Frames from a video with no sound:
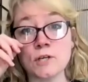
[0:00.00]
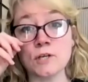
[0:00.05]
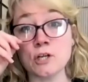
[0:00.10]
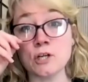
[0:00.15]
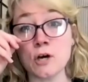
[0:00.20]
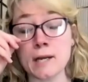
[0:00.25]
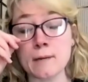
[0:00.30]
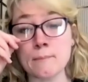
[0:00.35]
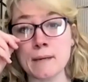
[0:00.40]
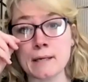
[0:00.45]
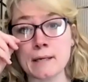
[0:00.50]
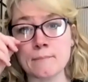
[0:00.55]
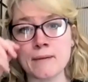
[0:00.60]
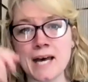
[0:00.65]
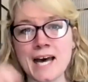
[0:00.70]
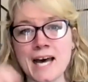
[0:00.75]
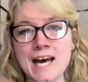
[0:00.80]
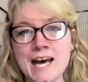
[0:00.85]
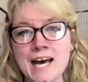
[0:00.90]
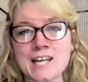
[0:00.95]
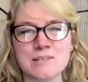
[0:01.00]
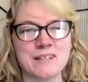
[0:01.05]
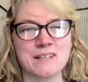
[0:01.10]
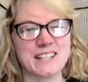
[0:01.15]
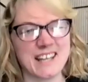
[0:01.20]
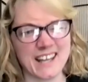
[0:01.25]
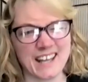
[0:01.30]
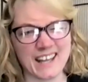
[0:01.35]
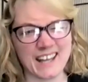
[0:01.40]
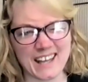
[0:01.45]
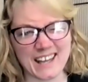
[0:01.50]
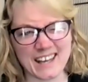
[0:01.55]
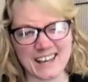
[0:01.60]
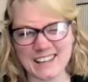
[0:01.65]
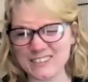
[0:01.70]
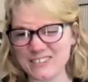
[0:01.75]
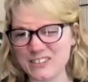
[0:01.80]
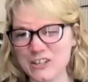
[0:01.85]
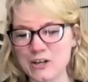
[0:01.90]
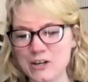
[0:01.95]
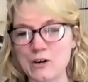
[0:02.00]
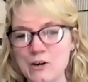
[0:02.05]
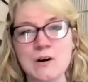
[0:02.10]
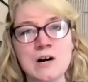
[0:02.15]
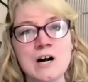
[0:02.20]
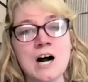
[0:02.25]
you know how to make a patch. I'm like, yeah, I don't know.